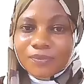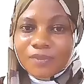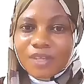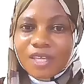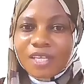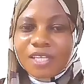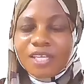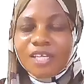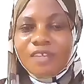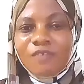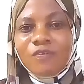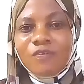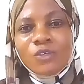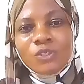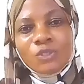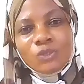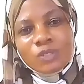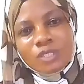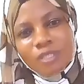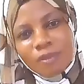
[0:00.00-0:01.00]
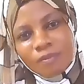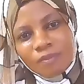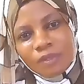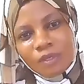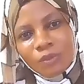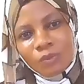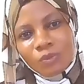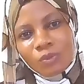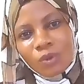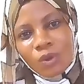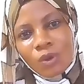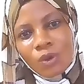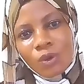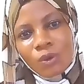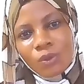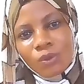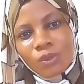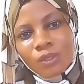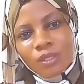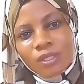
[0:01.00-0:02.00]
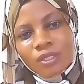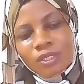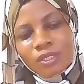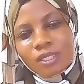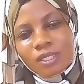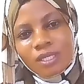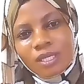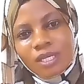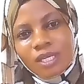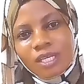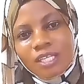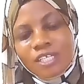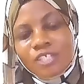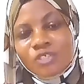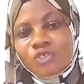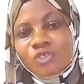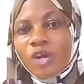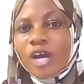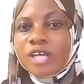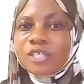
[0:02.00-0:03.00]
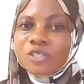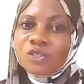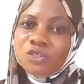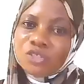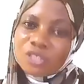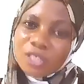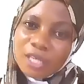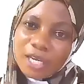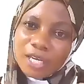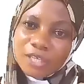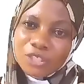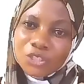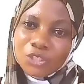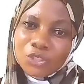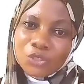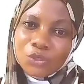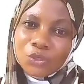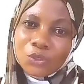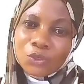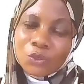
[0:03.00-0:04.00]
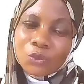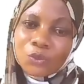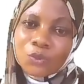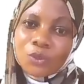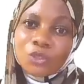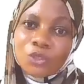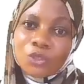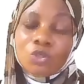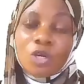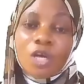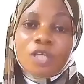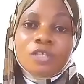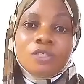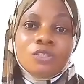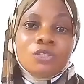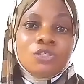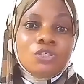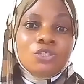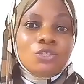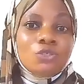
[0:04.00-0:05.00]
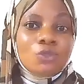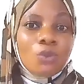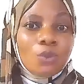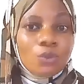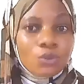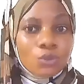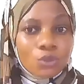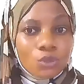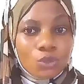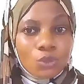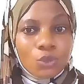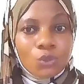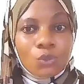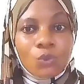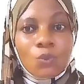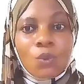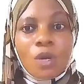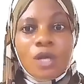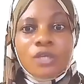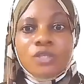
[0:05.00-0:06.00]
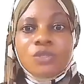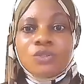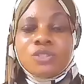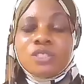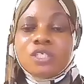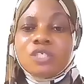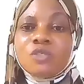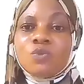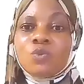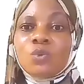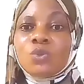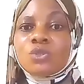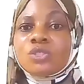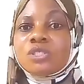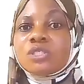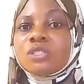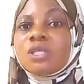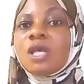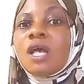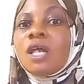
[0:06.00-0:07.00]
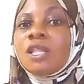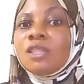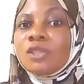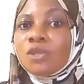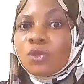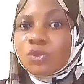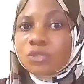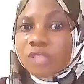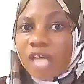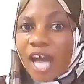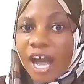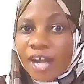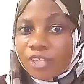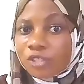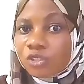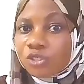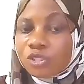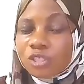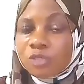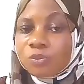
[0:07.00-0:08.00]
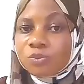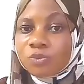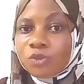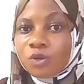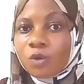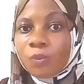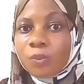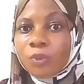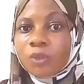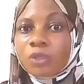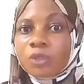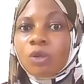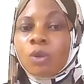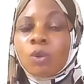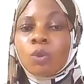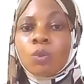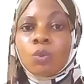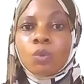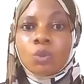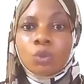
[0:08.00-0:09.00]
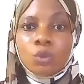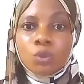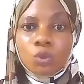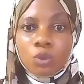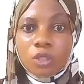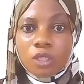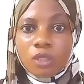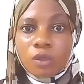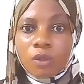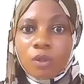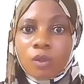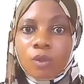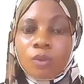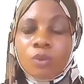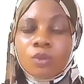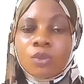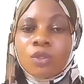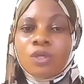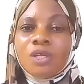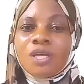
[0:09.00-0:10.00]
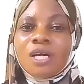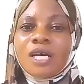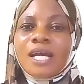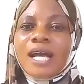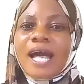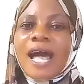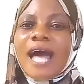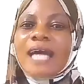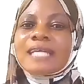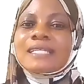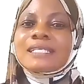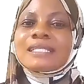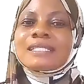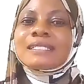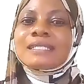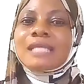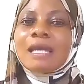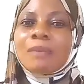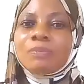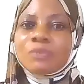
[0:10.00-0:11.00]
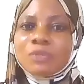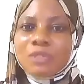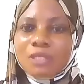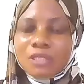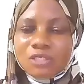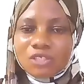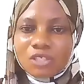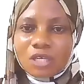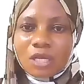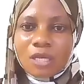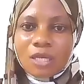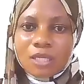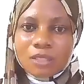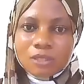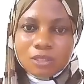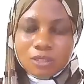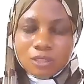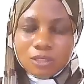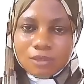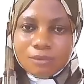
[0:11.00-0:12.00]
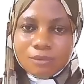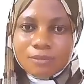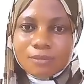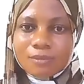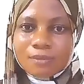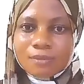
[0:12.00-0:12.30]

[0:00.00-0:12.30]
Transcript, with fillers: And if you do something wrong, and he tries to challenge you, he tries to show you what you did was not actually proper or good at all, accept the challenge.